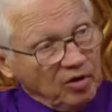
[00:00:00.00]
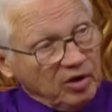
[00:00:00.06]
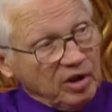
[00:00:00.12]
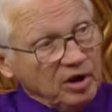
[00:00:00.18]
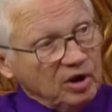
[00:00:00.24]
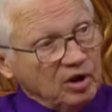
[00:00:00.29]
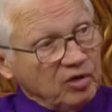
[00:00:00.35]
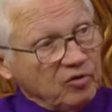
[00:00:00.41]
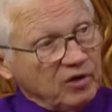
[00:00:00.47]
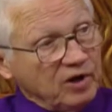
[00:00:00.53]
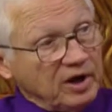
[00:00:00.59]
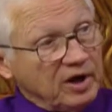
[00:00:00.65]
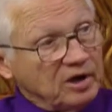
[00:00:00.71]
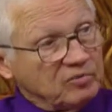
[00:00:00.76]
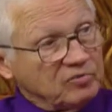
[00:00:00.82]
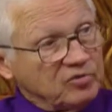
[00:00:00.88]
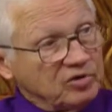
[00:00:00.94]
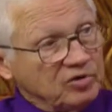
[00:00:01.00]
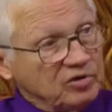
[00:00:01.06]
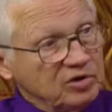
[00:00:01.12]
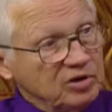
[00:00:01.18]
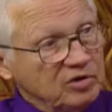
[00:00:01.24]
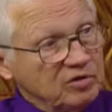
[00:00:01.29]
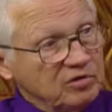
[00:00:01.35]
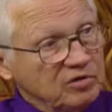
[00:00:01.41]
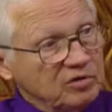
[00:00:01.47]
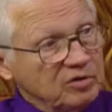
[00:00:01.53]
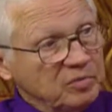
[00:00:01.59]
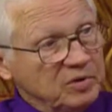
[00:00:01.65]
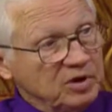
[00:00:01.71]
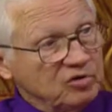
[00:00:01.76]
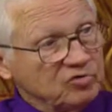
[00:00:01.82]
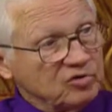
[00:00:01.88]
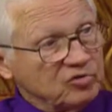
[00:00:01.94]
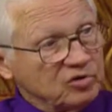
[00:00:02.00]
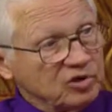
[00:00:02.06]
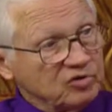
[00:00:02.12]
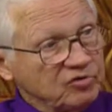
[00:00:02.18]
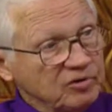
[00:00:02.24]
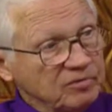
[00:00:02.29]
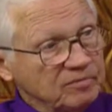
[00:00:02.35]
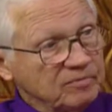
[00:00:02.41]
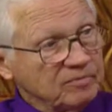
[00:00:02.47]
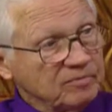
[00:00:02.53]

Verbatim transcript: Any other items that the committee's addressing?